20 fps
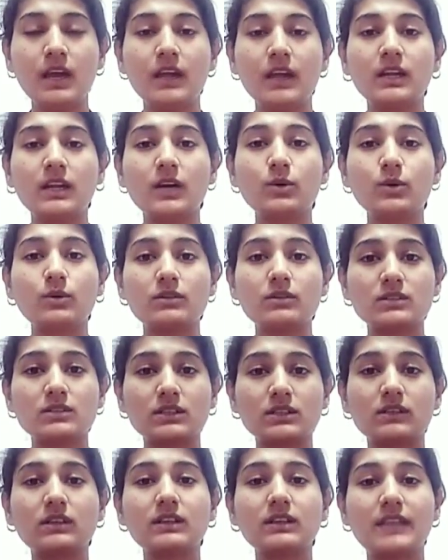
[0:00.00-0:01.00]
Now,
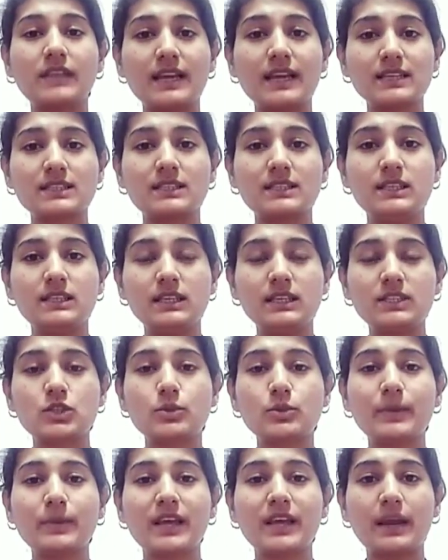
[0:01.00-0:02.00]
certain things needs to
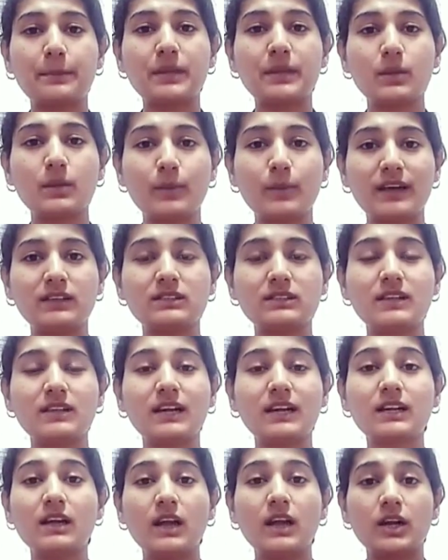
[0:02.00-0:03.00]
be kept in mind, that
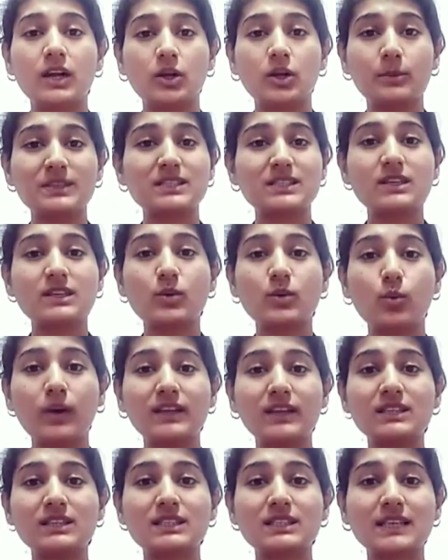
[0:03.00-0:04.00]
domestic
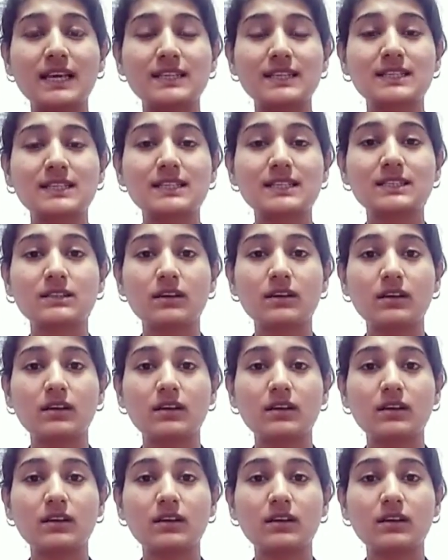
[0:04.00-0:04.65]
violence cases